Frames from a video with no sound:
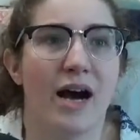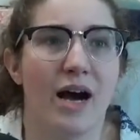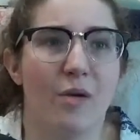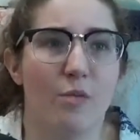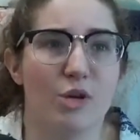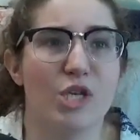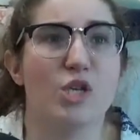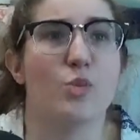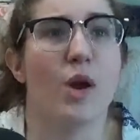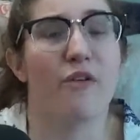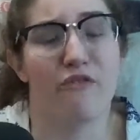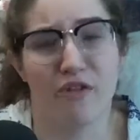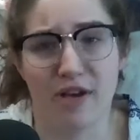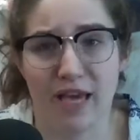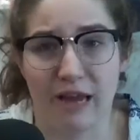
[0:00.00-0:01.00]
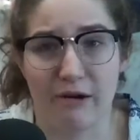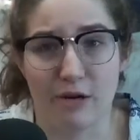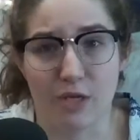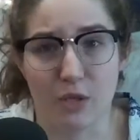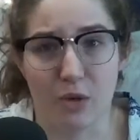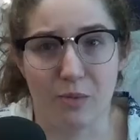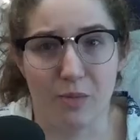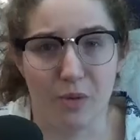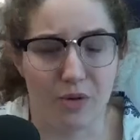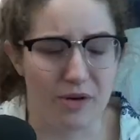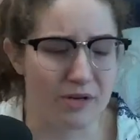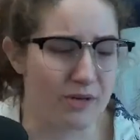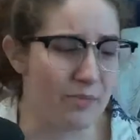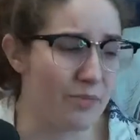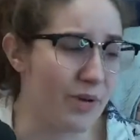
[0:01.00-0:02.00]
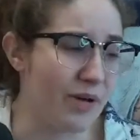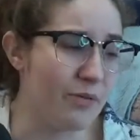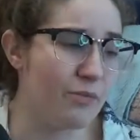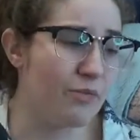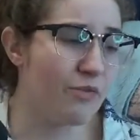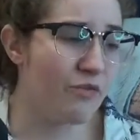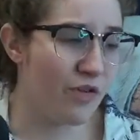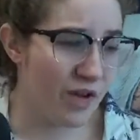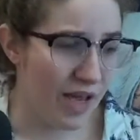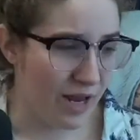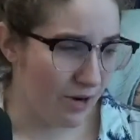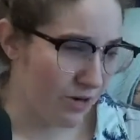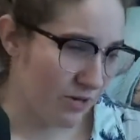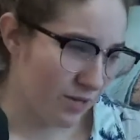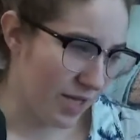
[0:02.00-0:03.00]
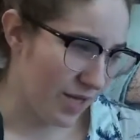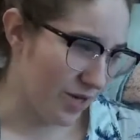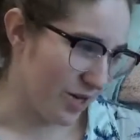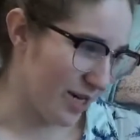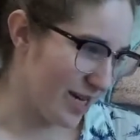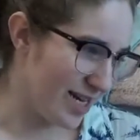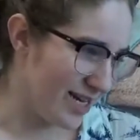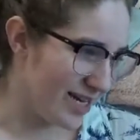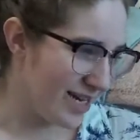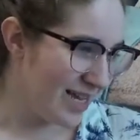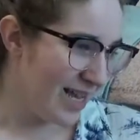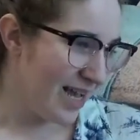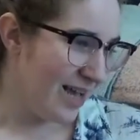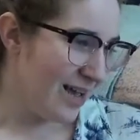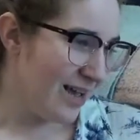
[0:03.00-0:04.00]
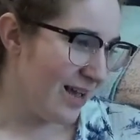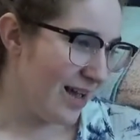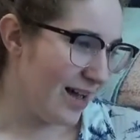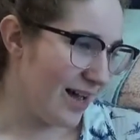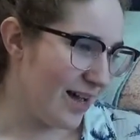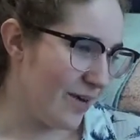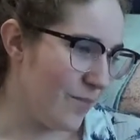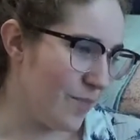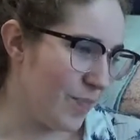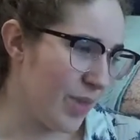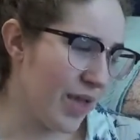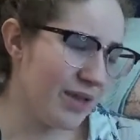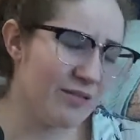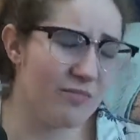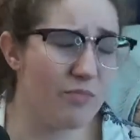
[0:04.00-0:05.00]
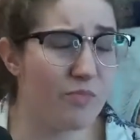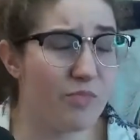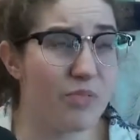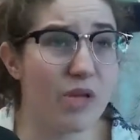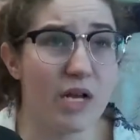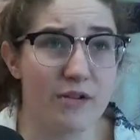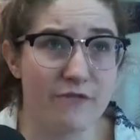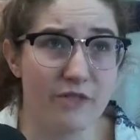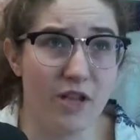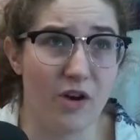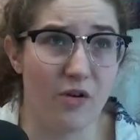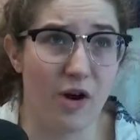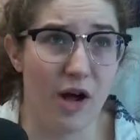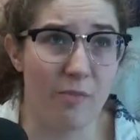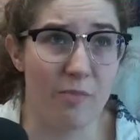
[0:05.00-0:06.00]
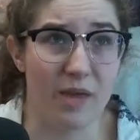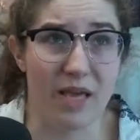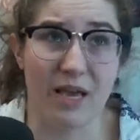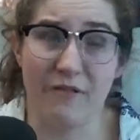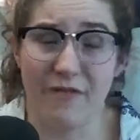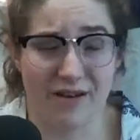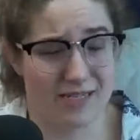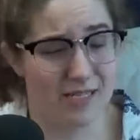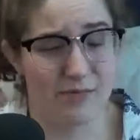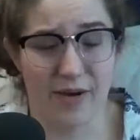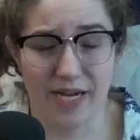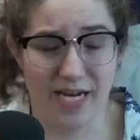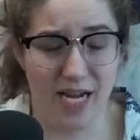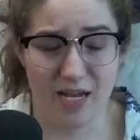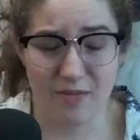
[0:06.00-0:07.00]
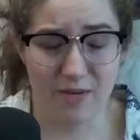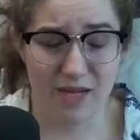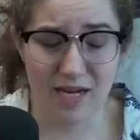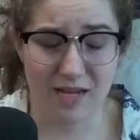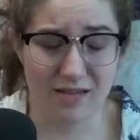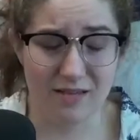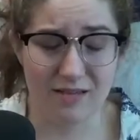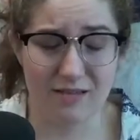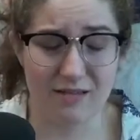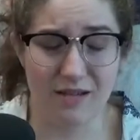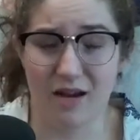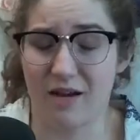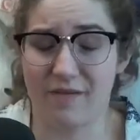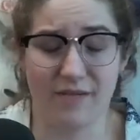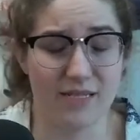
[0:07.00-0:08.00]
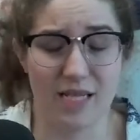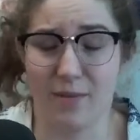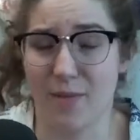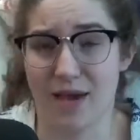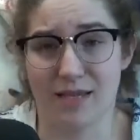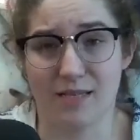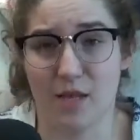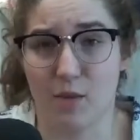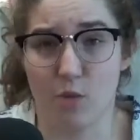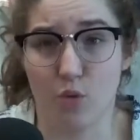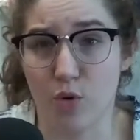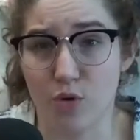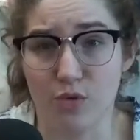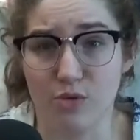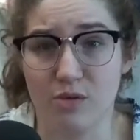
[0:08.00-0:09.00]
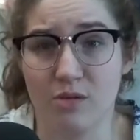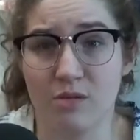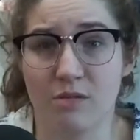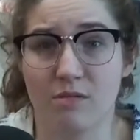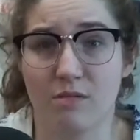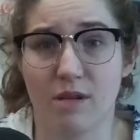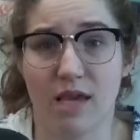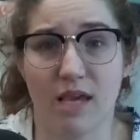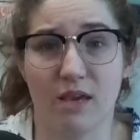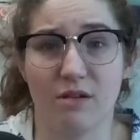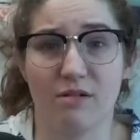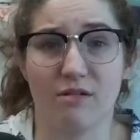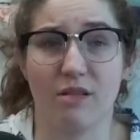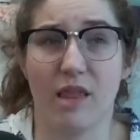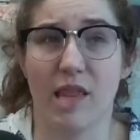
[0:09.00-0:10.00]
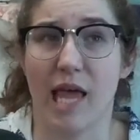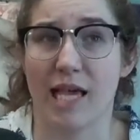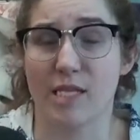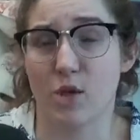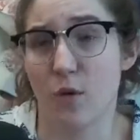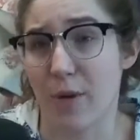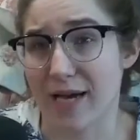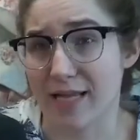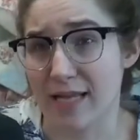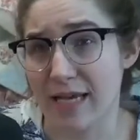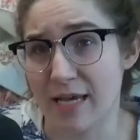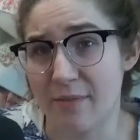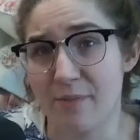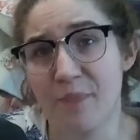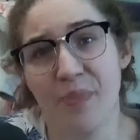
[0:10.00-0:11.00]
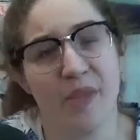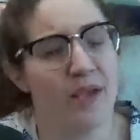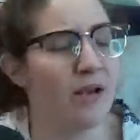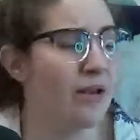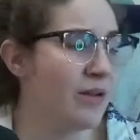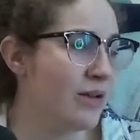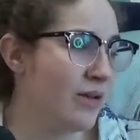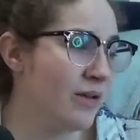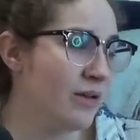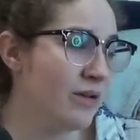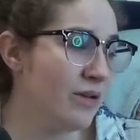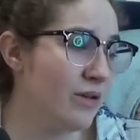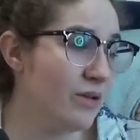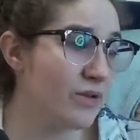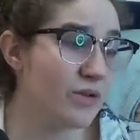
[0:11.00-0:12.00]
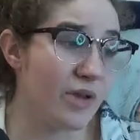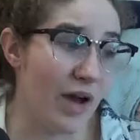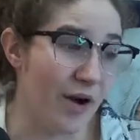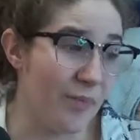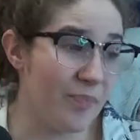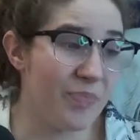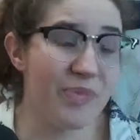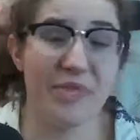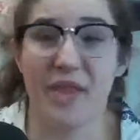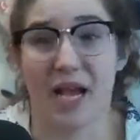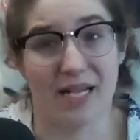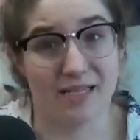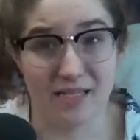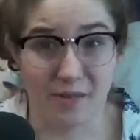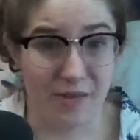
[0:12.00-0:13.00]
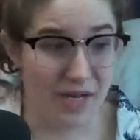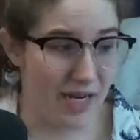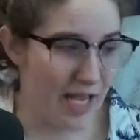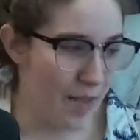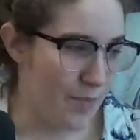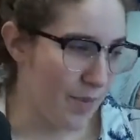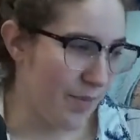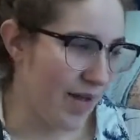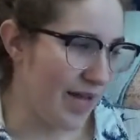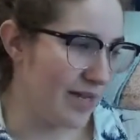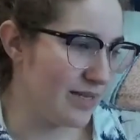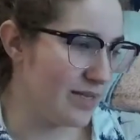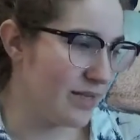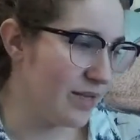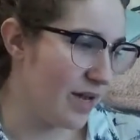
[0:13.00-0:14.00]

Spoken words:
which is why foot care is so important, but foot care later. And blood flow being affected by diabetes obviously makes the wounds heal less quickly. So that's something to keep in mind.